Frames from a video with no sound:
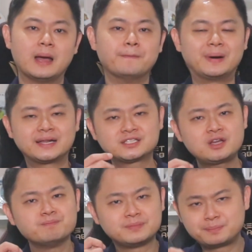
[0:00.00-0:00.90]
But does
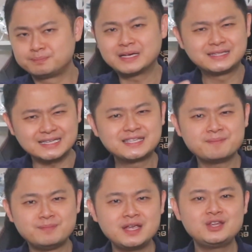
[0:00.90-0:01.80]
that
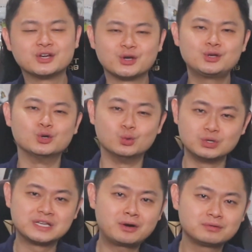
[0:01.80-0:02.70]
mean you're going to
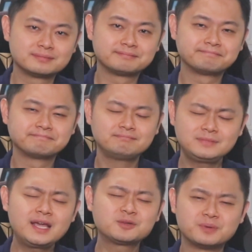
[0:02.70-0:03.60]
lose out?
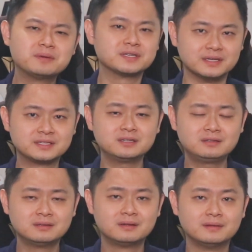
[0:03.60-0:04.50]
Yes, perhaps a little.
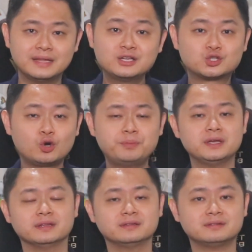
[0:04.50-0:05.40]
Then so be
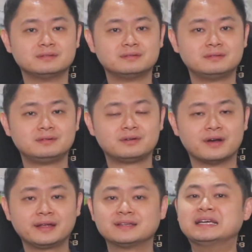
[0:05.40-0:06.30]
it.
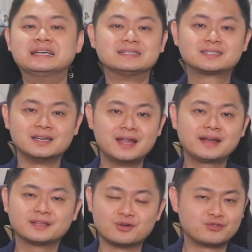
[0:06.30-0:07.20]
Correct?
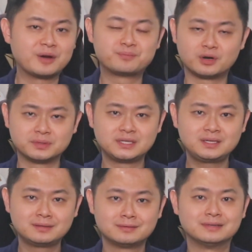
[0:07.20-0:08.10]
Select the right
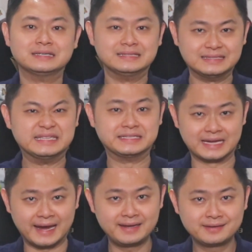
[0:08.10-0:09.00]
property,
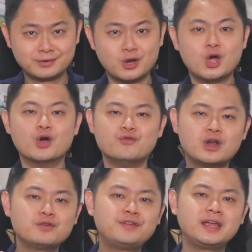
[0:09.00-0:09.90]
design,
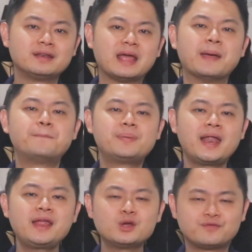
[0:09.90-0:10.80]
renovate, and
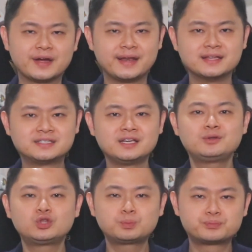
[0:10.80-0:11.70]
plan your financing
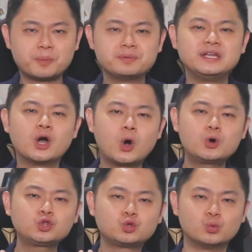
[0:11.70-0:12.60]
properly,
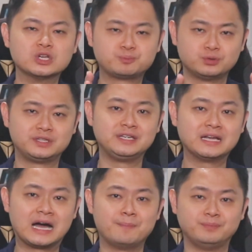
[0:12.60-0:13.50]
all towards putting
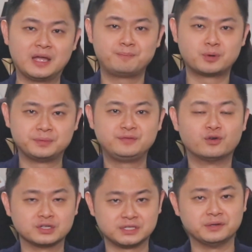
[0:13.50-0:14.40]
up that property
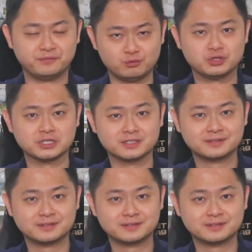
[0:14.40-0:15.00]
for sale in future.